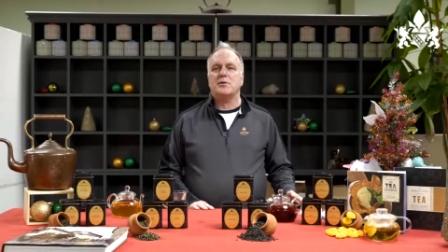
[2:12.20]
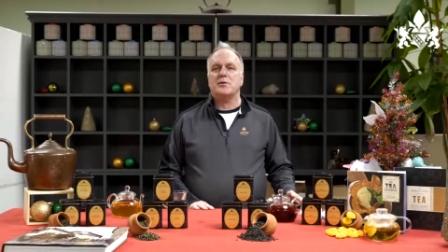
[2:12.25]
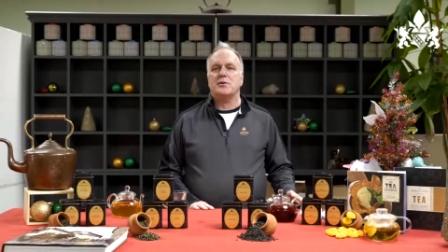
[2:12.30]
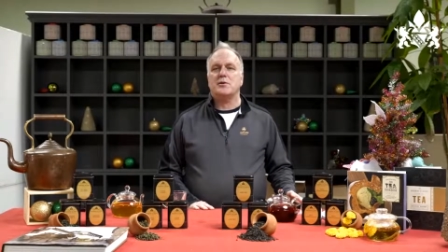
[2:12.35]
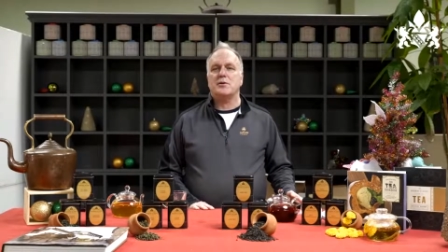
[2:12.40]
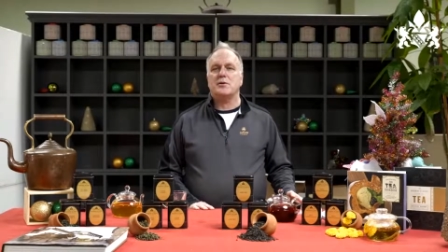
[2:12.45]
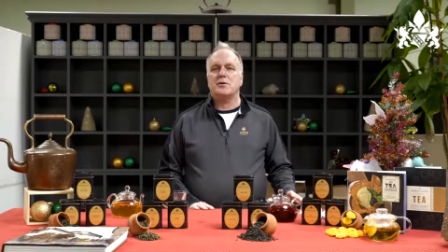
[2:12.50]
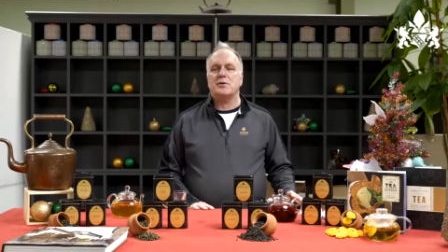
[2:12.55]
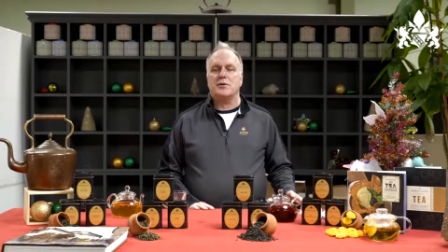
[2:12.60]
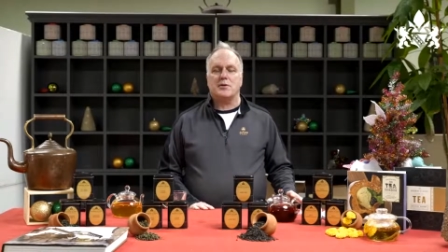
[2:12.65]

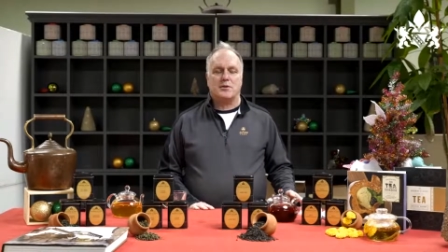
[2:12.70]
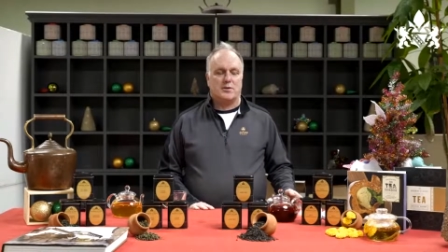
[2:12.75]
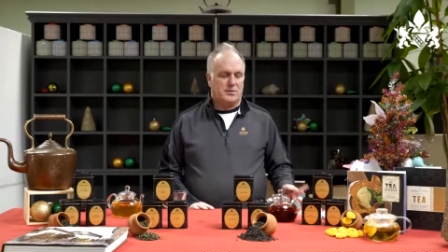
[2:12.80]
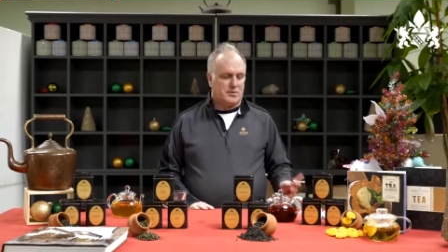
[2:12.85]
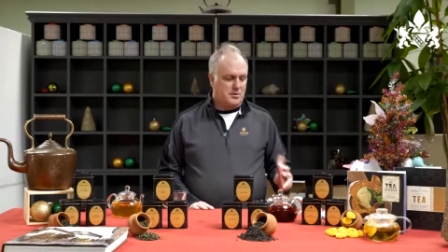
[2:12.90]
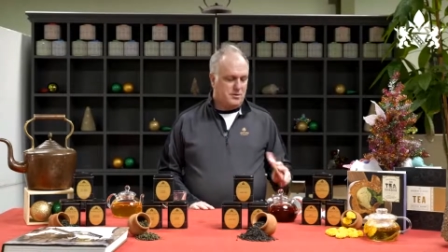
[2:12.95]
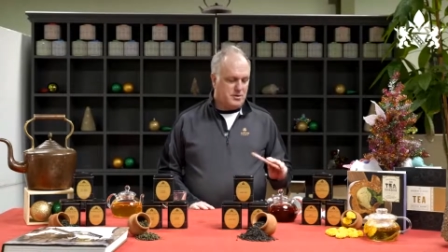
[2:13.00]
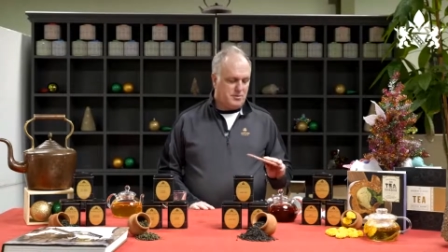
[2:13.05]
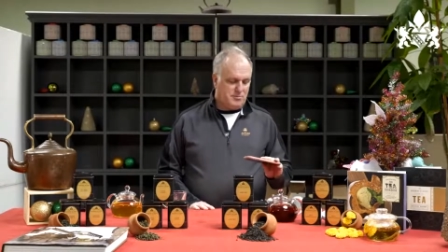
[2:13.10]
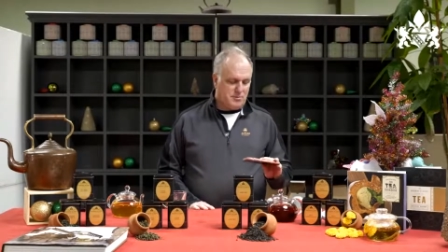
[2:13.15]
If my
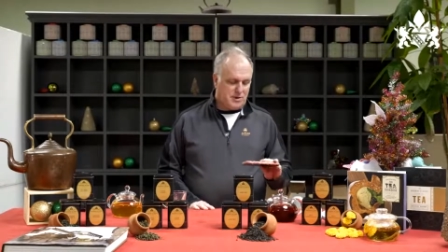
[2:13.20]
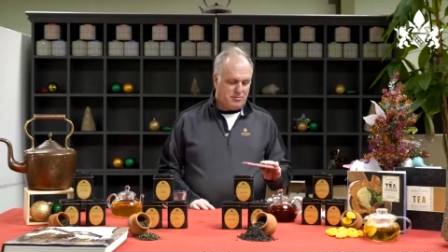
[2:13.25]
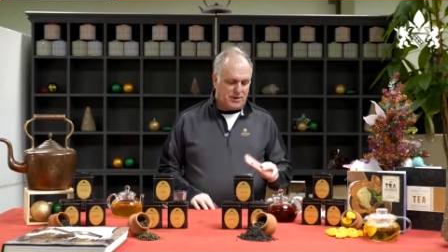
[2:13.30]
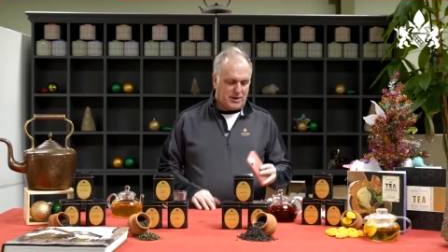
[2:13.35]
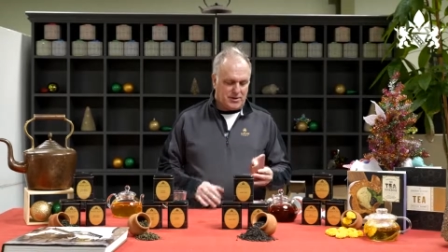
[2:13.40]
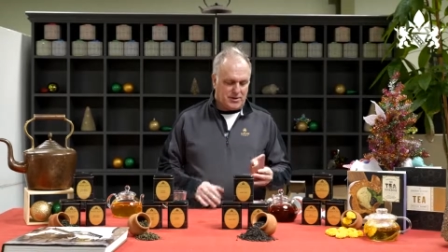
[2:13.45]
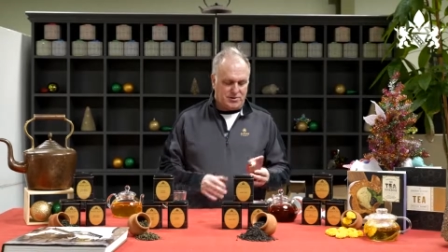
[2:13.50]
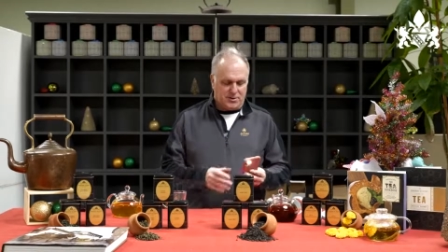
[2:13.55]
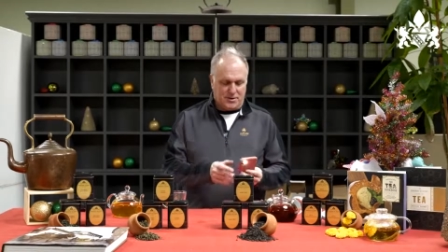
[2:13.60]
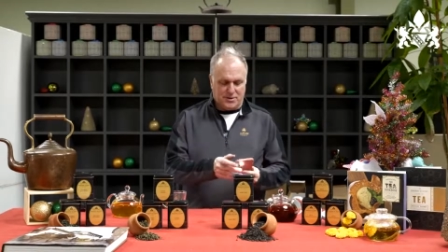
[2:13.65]
flashlight is
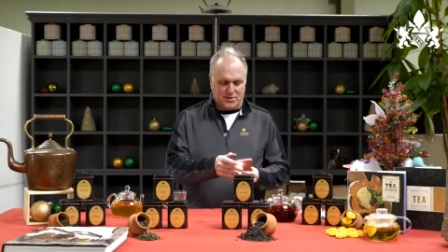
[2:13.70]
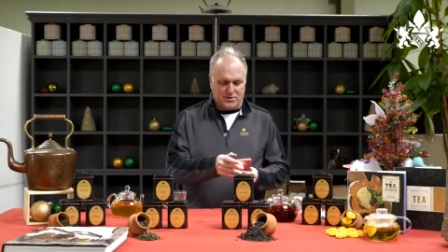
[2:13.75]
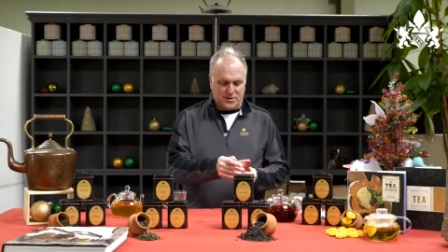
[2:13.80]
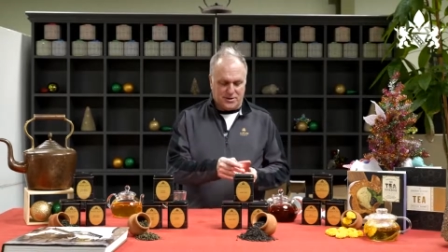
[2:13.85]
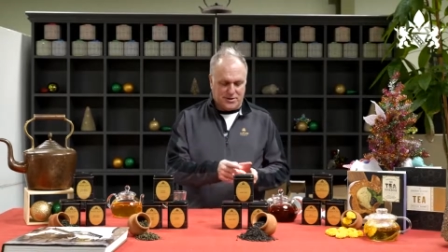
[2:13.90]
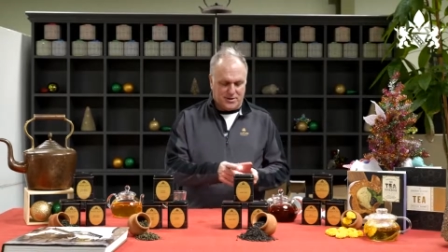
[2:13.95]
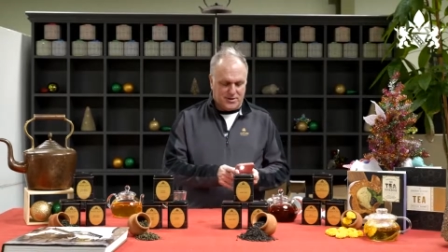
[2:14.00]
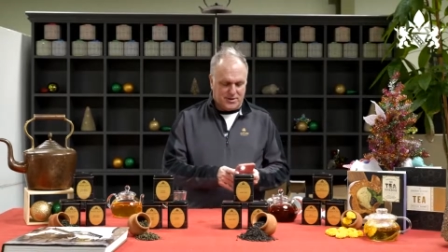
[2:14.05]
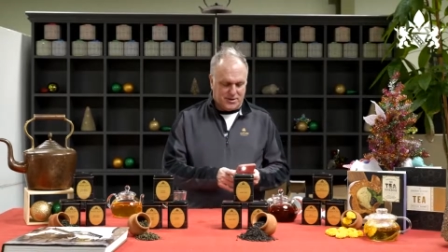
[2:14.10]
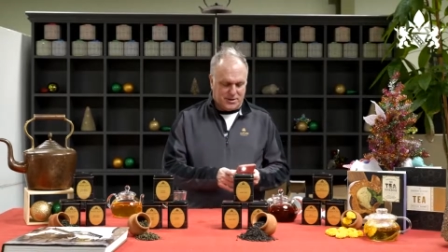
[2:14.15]
on, I can
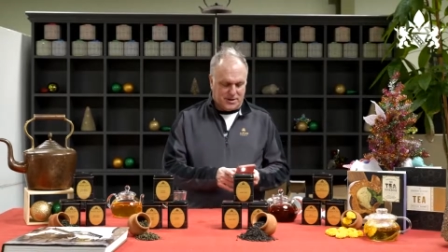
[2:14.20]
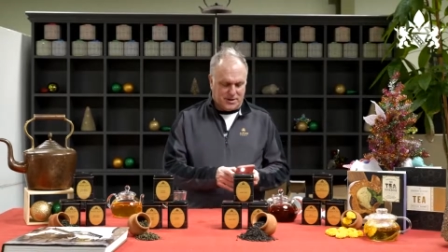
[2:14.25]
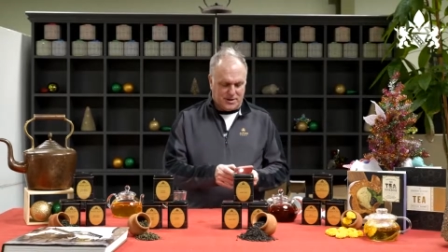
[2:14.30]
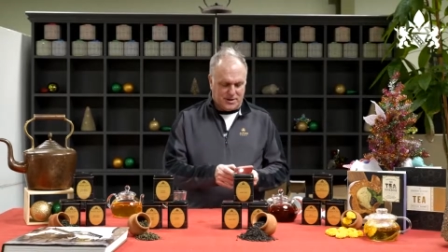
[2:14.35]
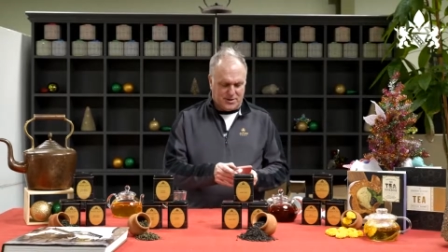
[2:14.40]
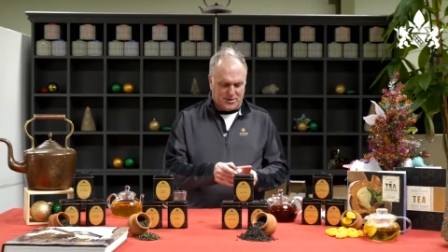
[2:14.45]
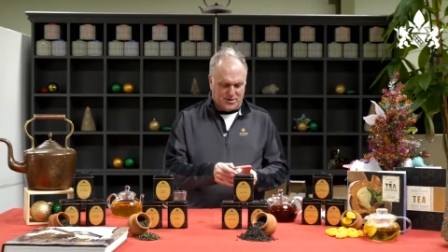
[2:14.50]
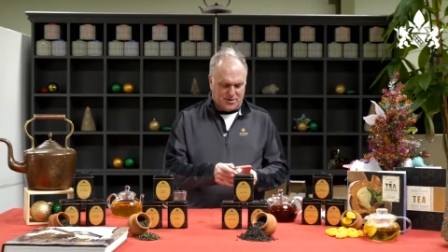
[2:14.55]
do that.